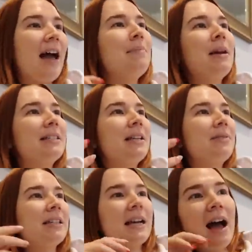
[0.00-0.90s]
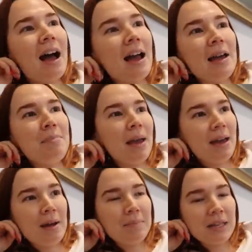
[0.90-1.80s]
I basically was like, hi,
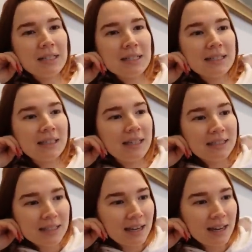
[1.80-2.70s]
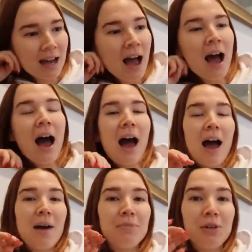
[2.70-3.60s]
Pam, this is Lindsey.
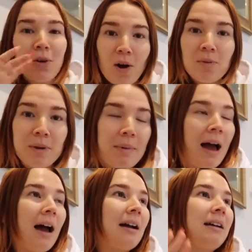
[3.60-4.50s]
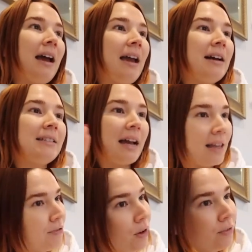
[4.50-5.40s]
You called me back, and I
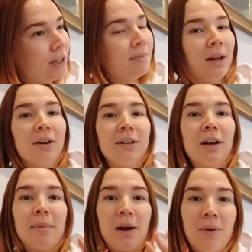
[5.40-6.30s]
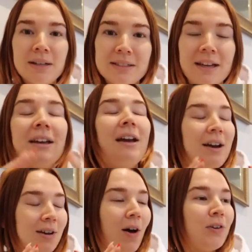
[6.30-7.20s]
left you a voicemail earlier, but I wanted to
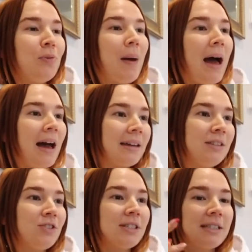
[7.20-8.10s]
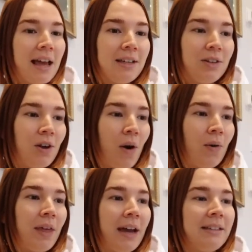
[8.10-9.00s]
call you back and just let you
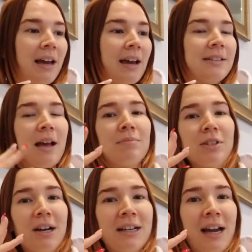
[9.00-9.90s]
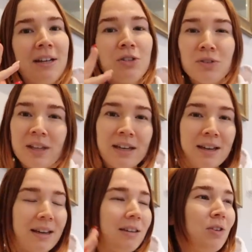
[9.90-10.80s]
know that, yes, I'm sorry. I do
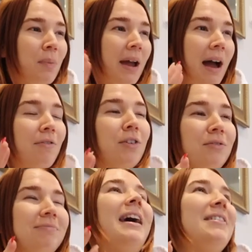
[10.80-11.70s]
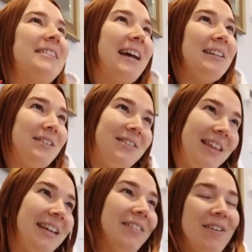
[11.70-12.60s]
think you might have I was like, I do
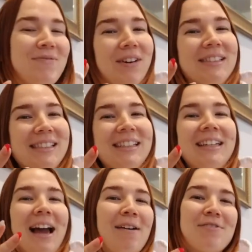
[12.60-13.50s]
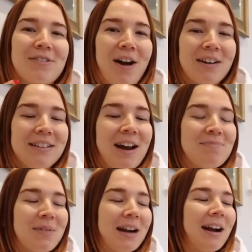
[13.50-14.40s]
think you unfortunately have the wrong
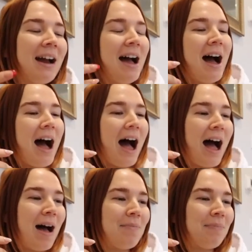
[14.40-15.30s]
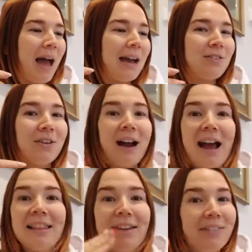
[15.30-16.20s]
number. I told her
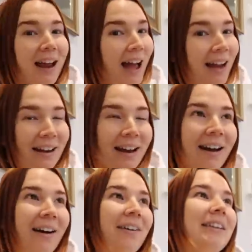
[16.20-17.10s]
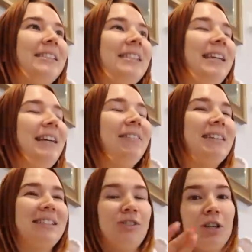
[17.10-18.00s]
I live in Idaho, and
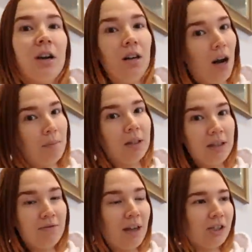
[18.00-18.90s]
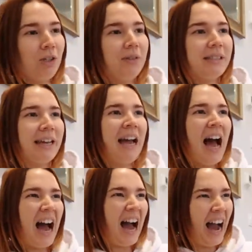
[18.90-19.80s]
she could not believe that. She was like,
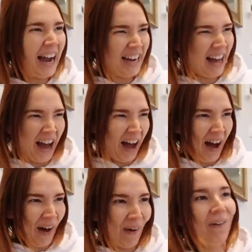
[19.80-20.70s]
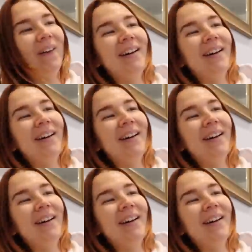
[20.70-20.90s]
Idaho?